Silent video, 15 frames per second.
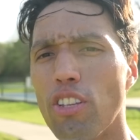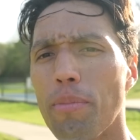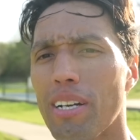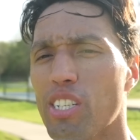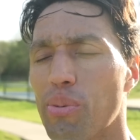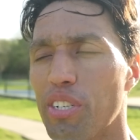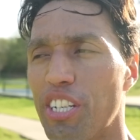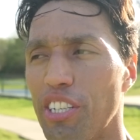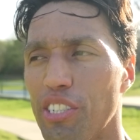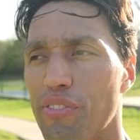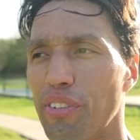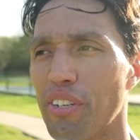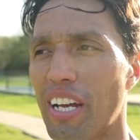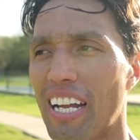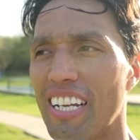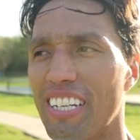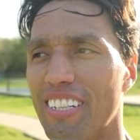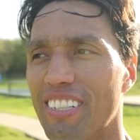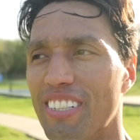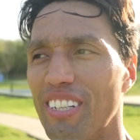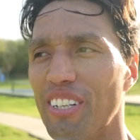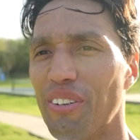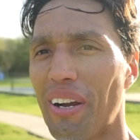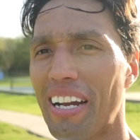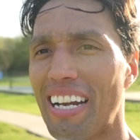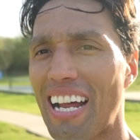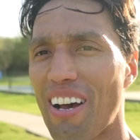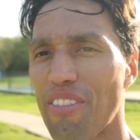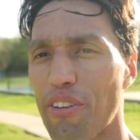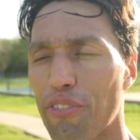though my switch heels feel kind of good right
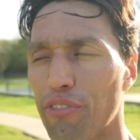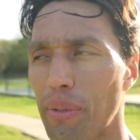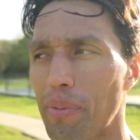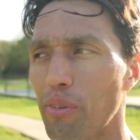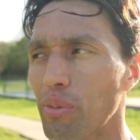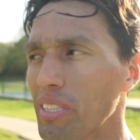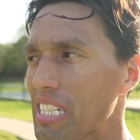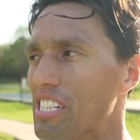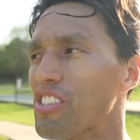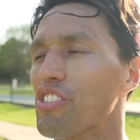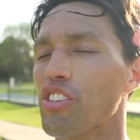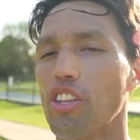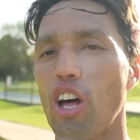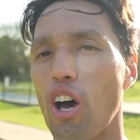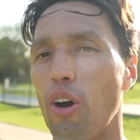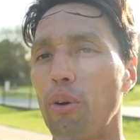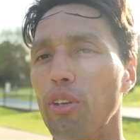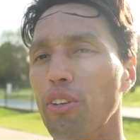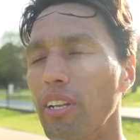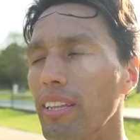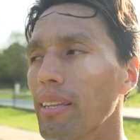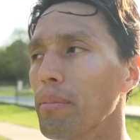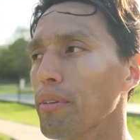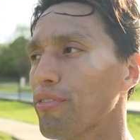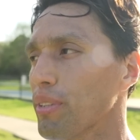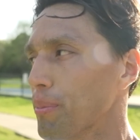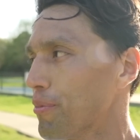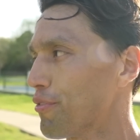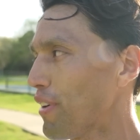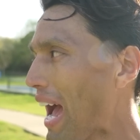now, they're flipping really slow. You need them to
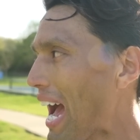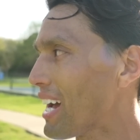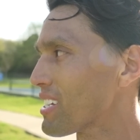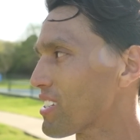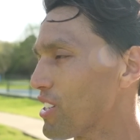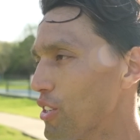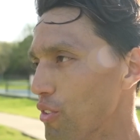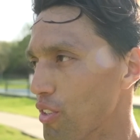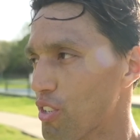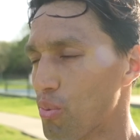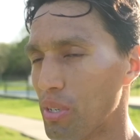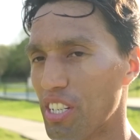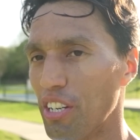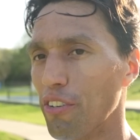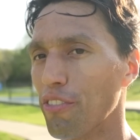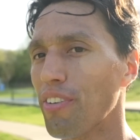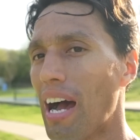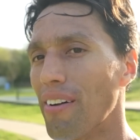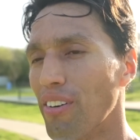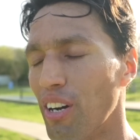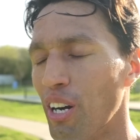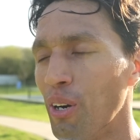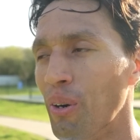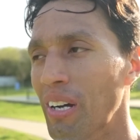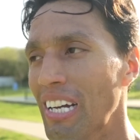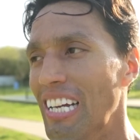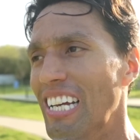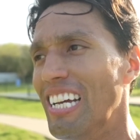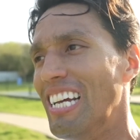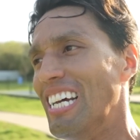flip fast to do the switch heel
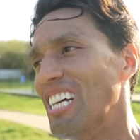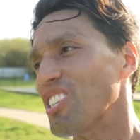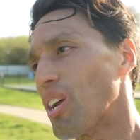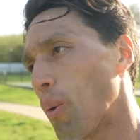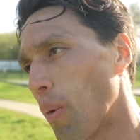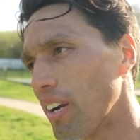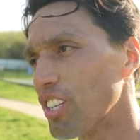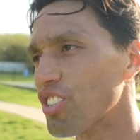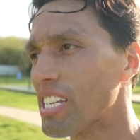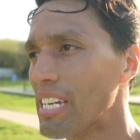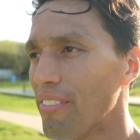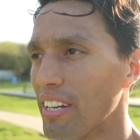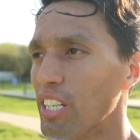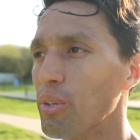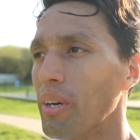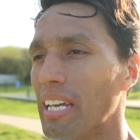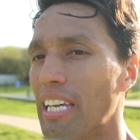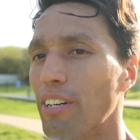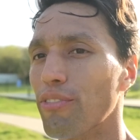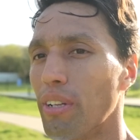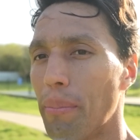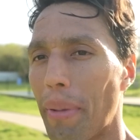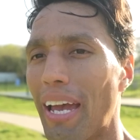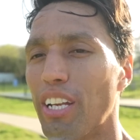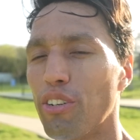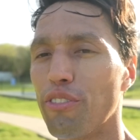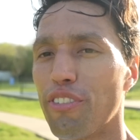5-0. So I wanted to see if I can do a heel flip manual